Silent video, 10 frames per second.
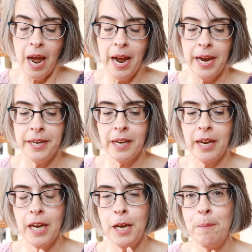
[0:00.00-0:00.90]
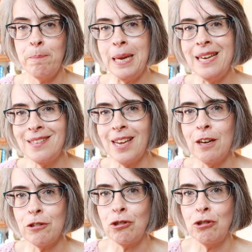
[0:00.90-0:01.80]
And he picks
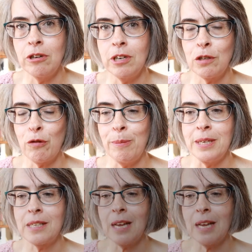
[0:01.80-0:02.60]
out students from his